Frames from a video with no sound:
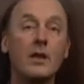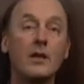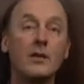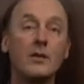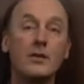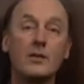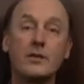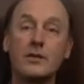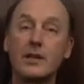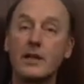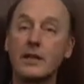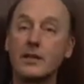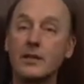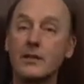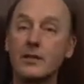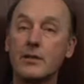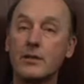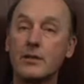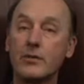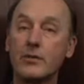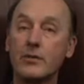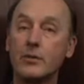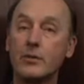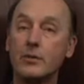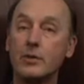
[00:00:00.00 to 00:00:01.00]
The title
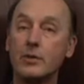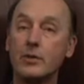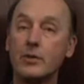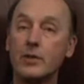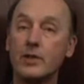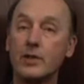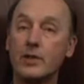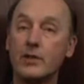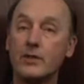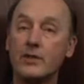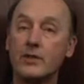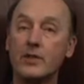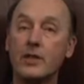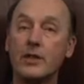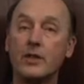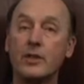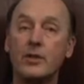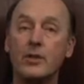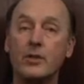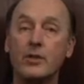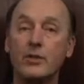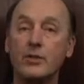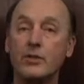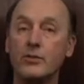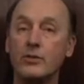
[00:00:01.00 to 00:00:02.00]
of the book is
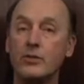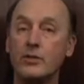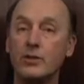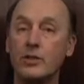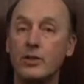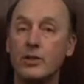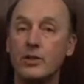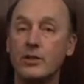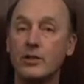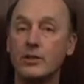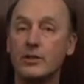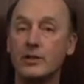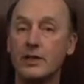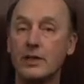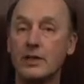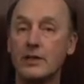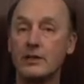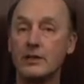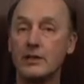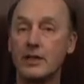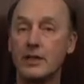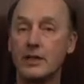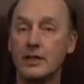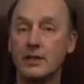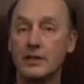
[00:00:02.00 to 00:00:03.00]
Grunddrag till
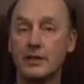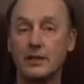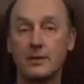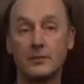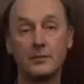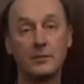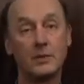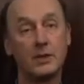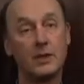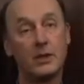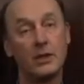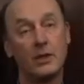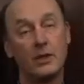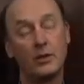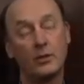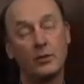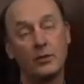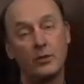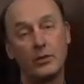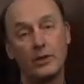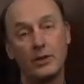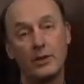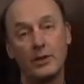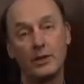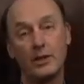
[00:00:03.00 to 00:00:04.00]
schack,
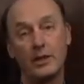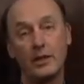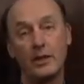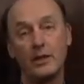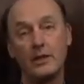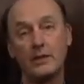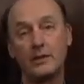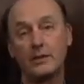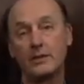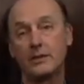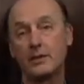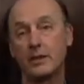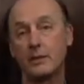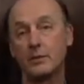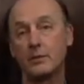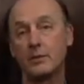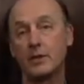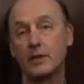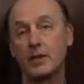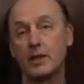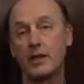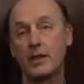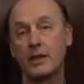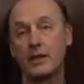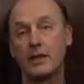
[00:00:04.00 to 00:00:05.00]
or in English
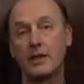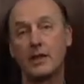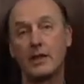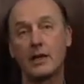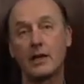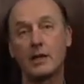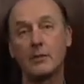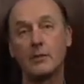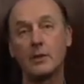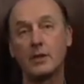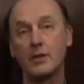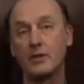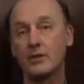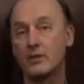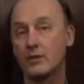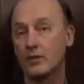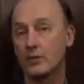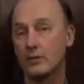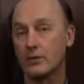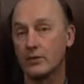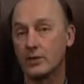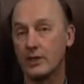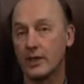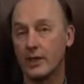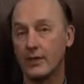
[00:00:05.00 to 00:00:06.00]
something like Elements
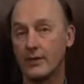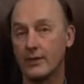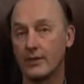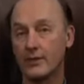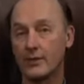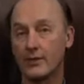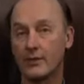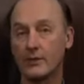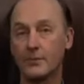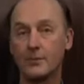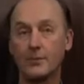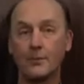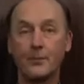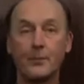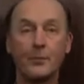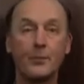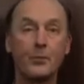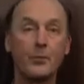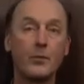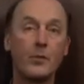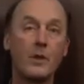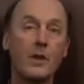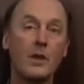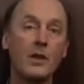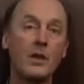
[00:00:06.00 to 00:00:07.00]
of Chess,
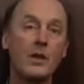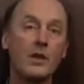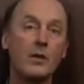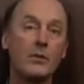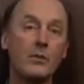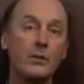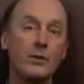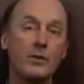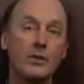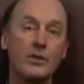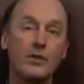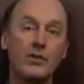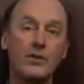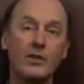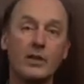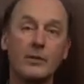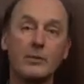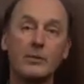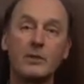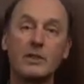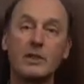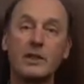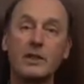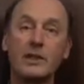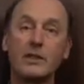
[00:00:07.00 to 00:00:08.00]
with a
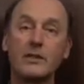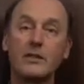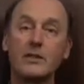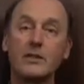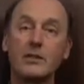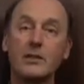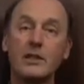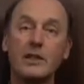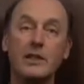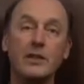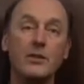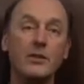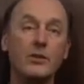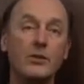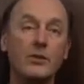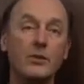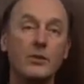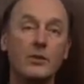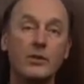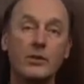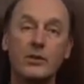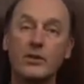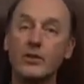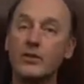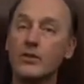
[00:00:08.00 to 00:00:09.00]
subtitle in
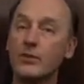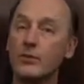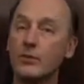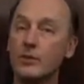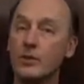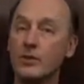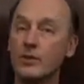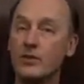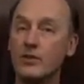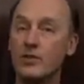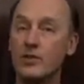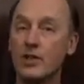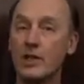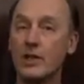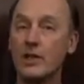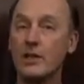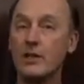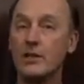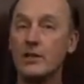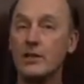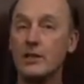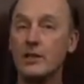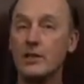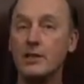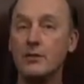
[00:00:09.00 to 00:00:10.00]
accordance with
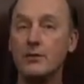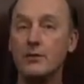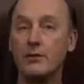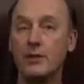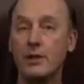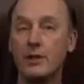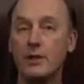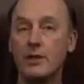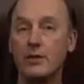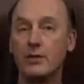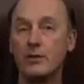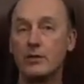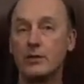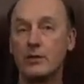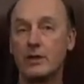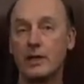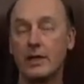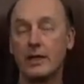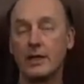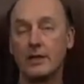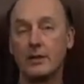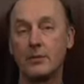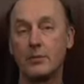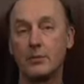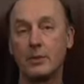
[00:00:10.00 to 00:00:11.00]
J.D. Philidor
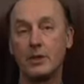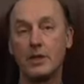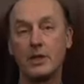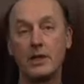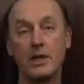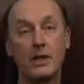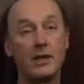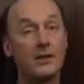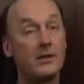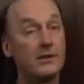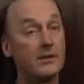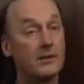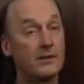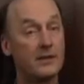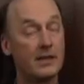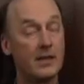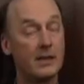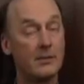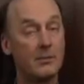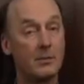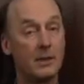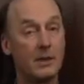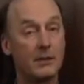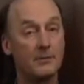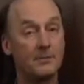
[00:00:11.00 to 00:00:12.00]
and P.H.
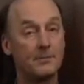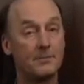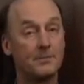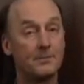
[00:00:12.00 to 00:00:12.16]
Stamma.